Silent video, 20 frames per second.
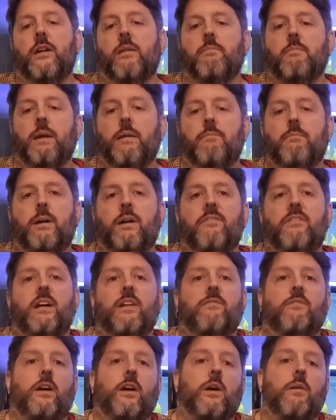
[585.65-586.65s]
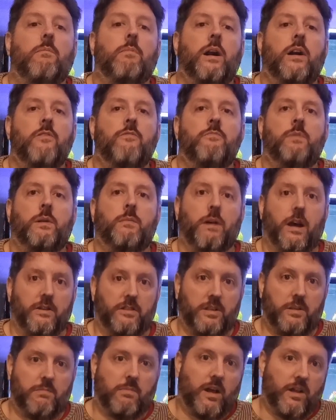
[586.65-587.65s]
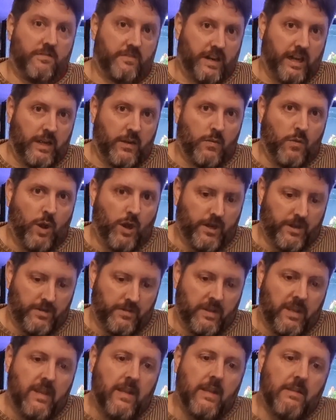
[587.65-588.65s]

Remember that they are both promoted by Frank Warren.